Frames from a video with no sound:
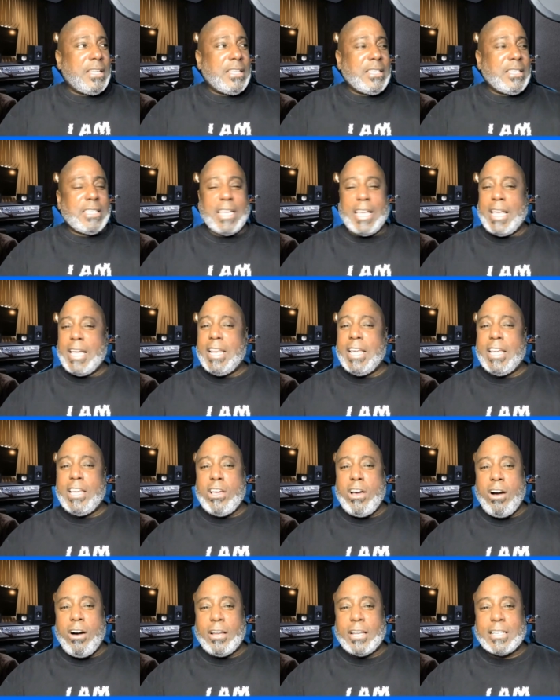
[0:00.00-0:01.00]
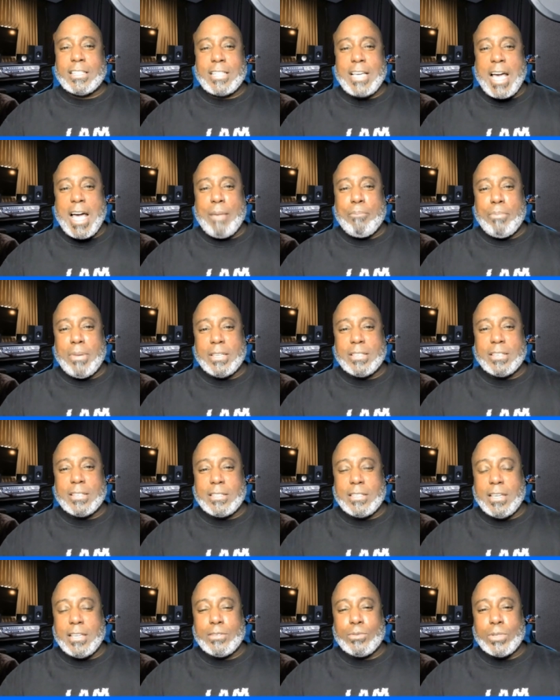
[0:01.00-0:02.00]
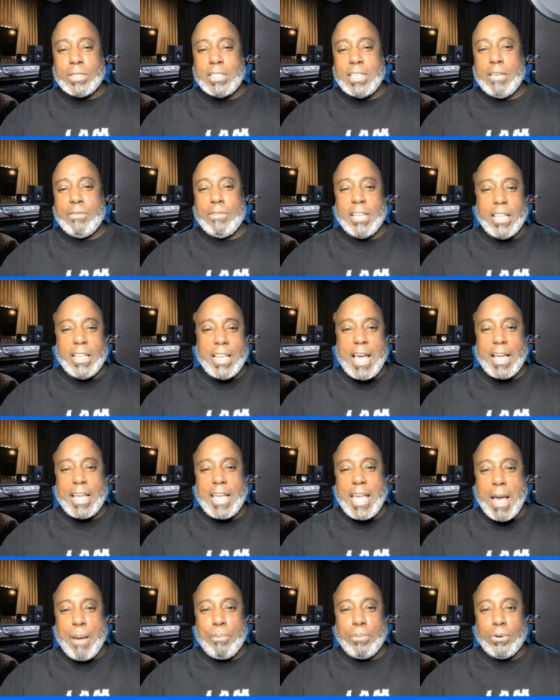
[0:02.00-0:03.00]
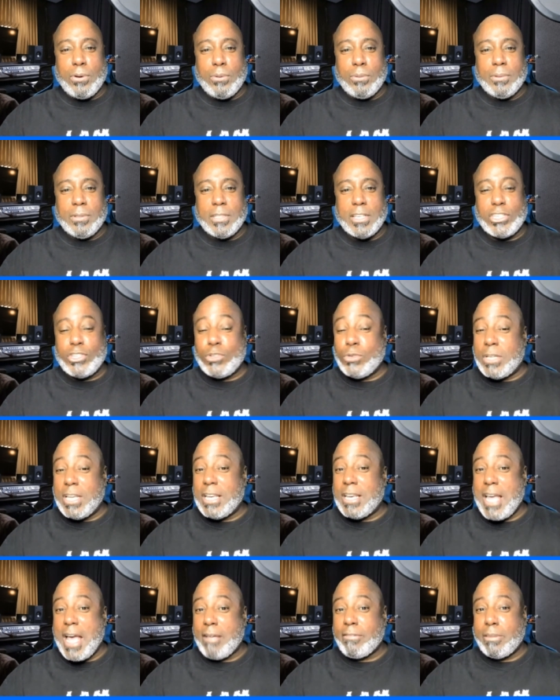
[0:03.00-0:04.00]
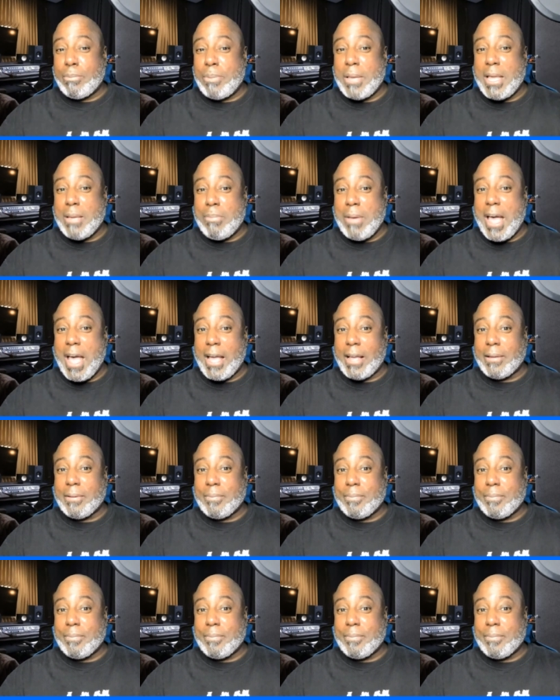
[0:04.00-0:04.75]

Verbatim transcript: Did any of y'all that's got businesses receive any of that capital that you didn't have to pay back?